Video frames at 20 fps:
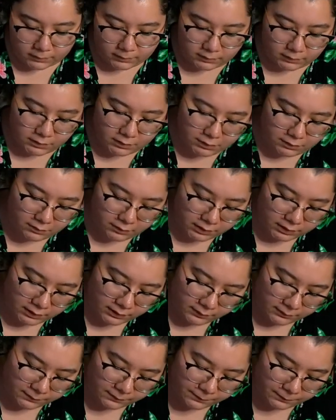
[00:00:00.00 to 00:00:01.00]
you don't get
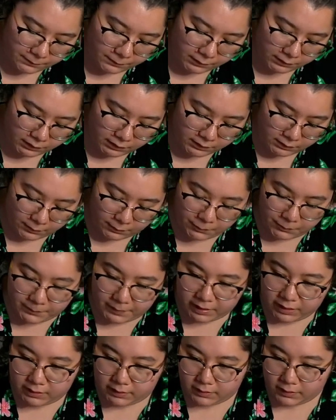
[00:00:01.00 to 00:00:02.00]
a fully
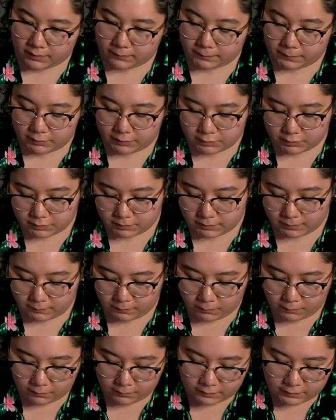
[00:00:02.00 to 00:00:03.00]
opaque coverage. There
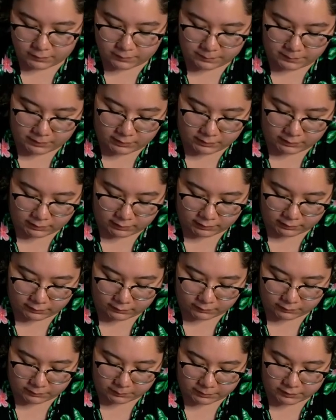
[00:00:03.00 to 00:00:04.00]
will always be like a
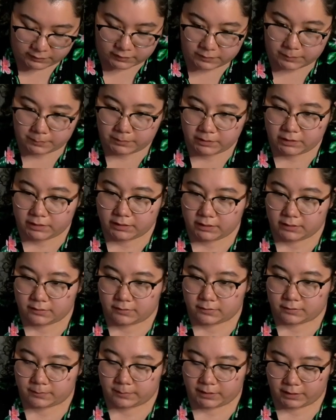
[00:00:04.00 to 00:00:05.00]
little bit of splitting in
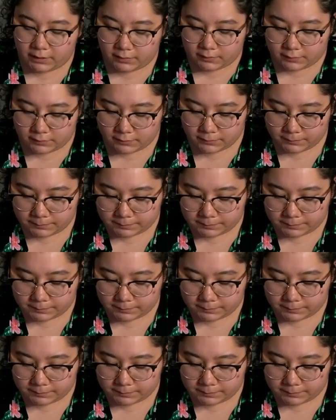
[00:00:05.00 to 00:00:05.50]
your paint.